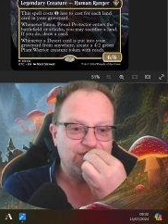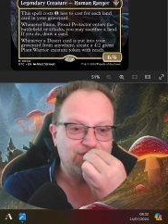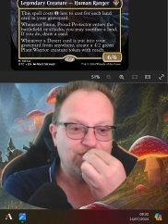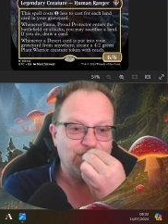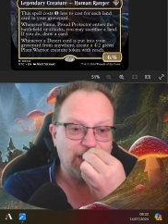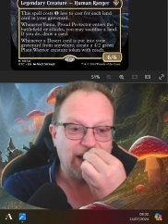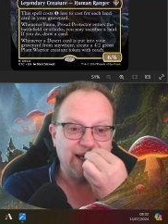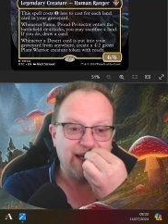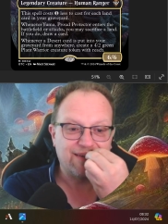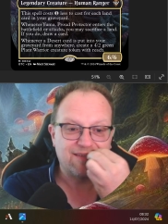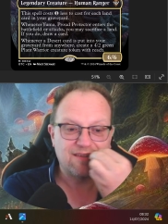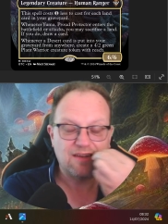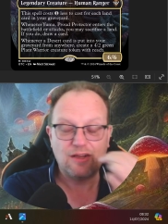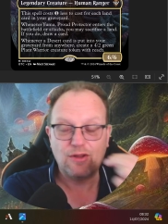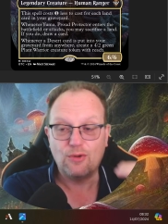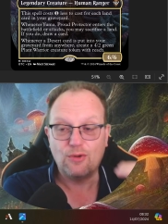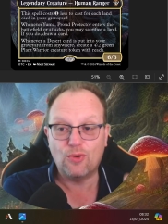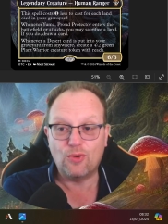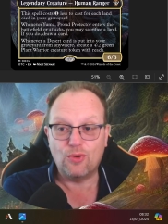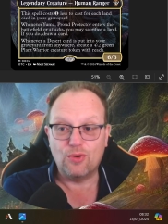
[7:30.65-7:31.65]
we will
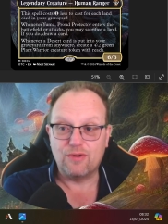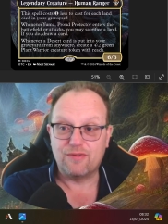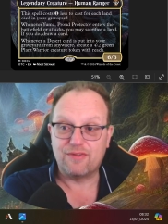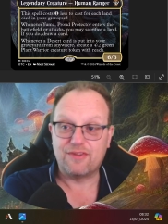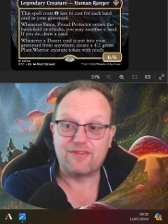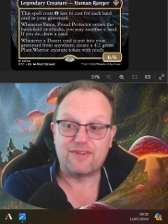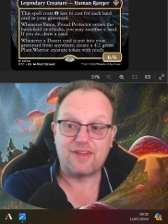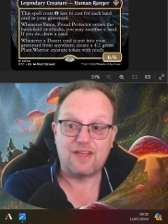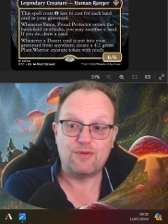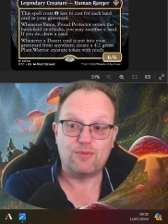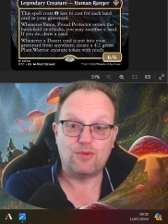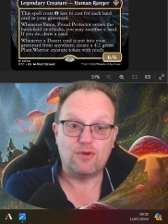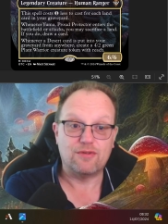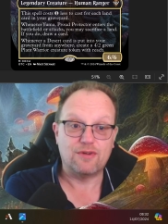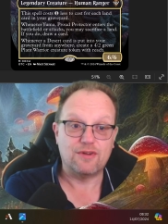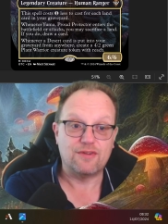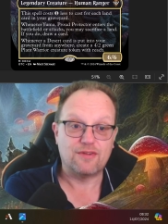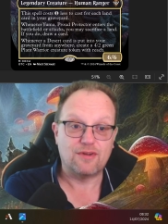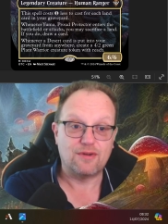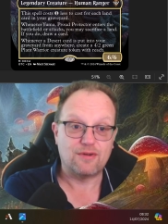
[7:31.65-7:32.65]
exile all of the Sand
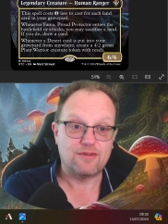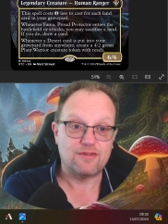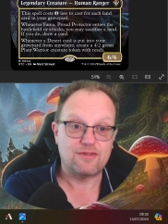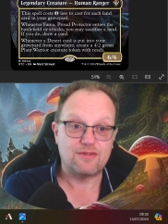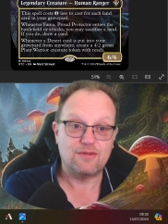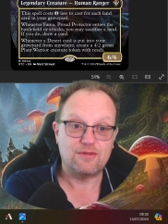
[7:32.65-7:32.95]
Warrior tokens,